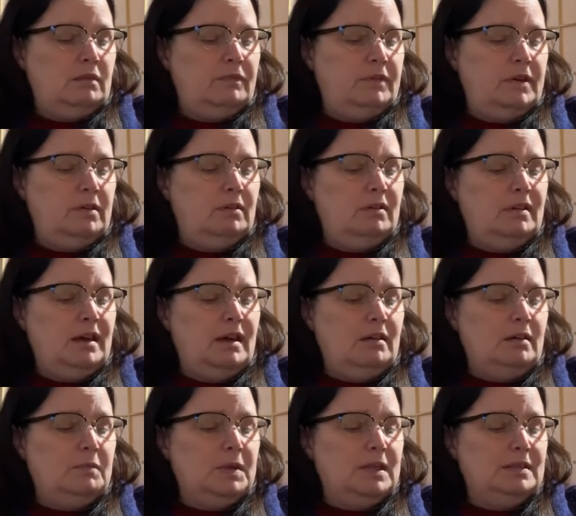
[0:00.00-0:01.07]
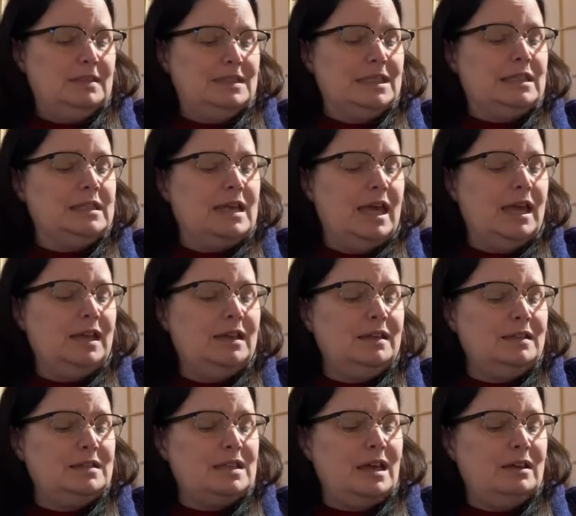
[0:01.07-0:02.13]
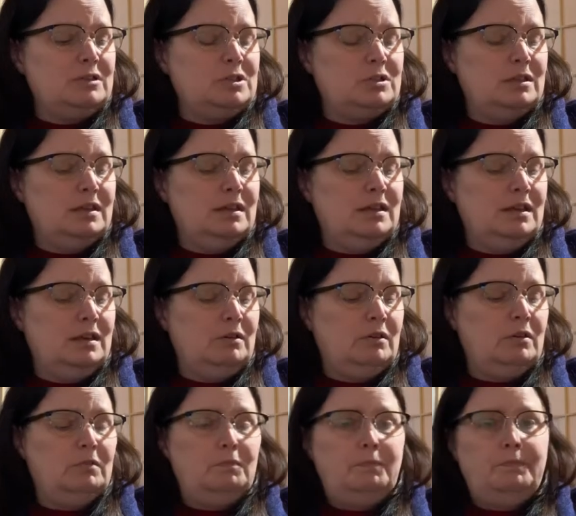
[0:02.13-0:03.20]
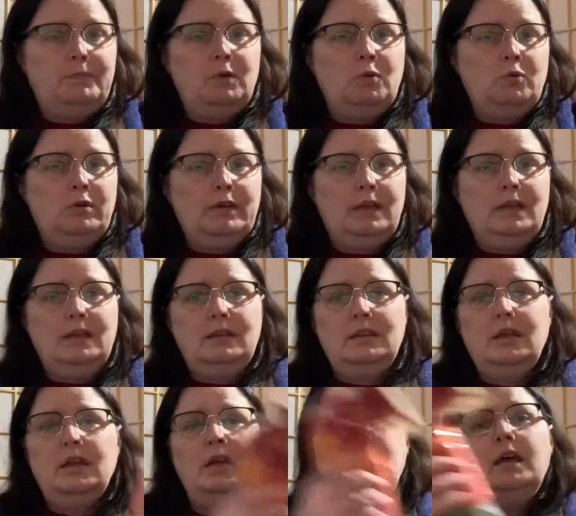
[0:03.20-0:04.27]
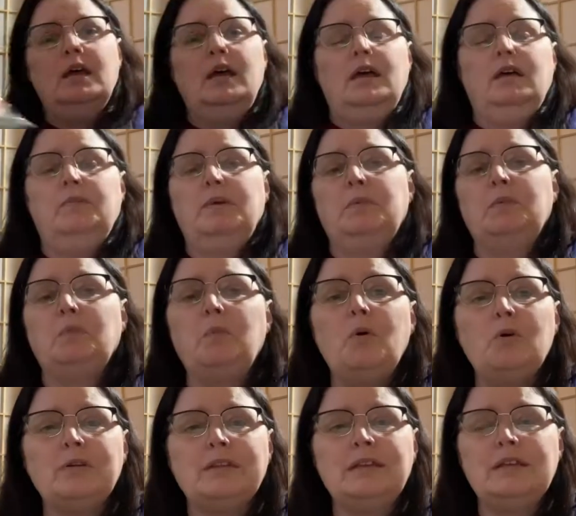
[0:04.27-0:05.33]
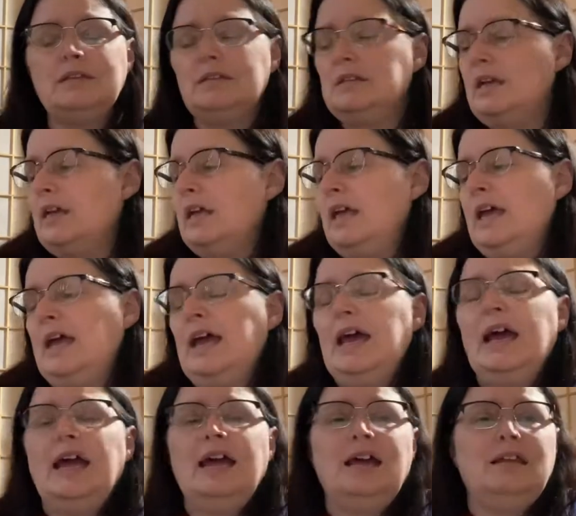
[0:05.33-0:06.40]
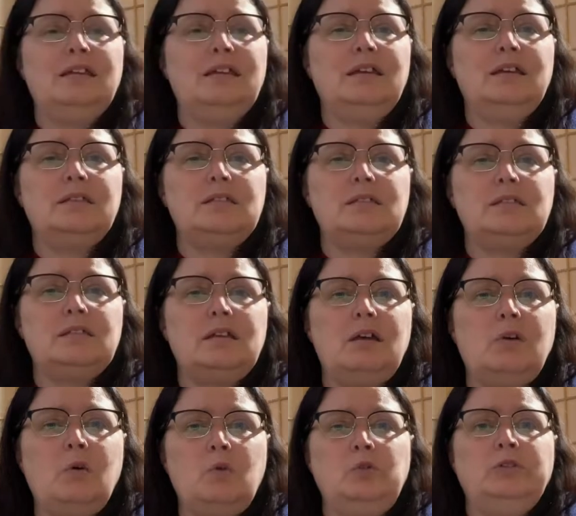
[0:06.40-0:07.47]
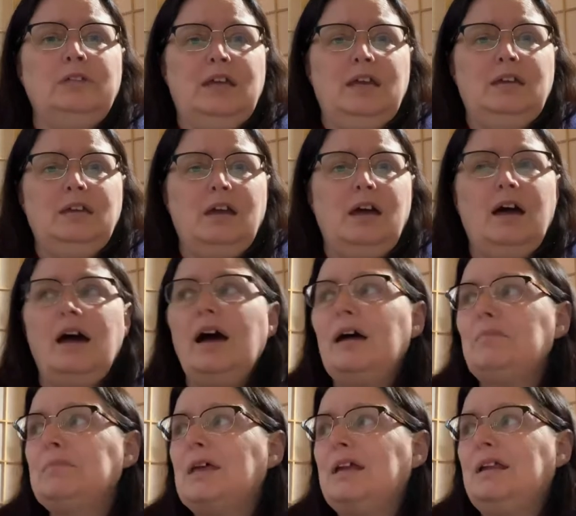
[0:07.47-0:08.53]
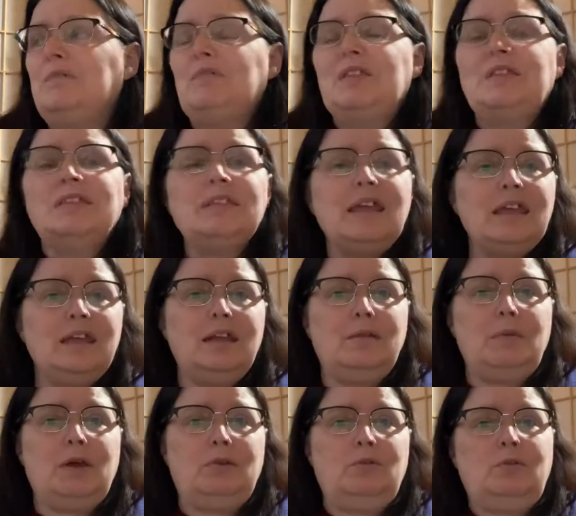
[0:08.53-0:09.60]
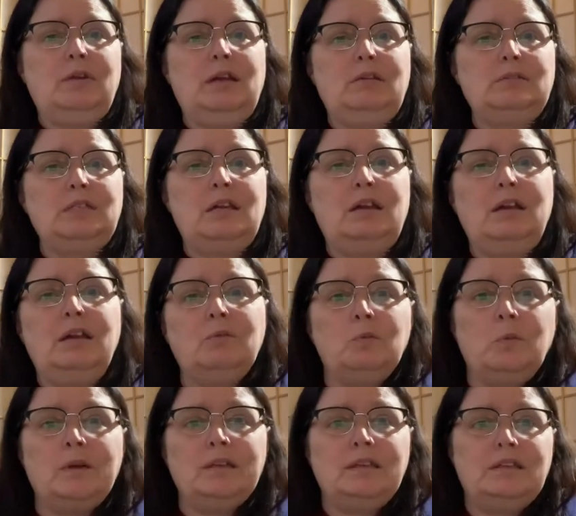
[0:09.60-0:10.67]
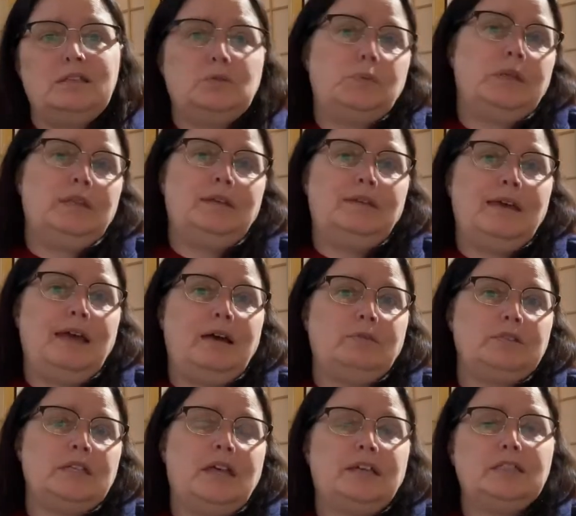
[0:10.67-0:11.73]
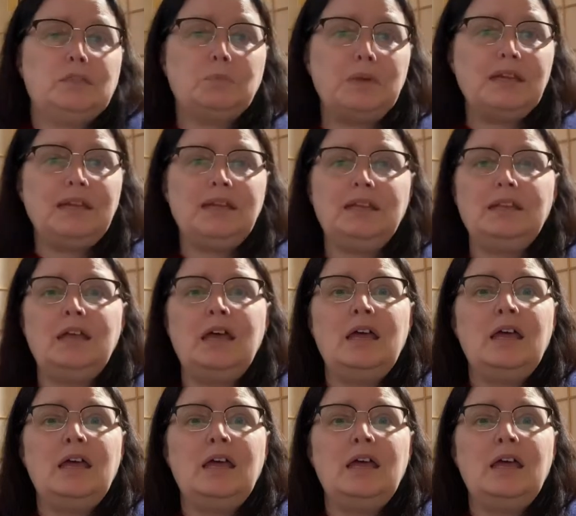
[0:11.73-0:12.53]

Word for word: figure it out. I mean, today is actually here in Oregon. Um, I'm in Portland and it's a cold day. I'm not even thinking about going outside. I wanted to spend today outside spinning,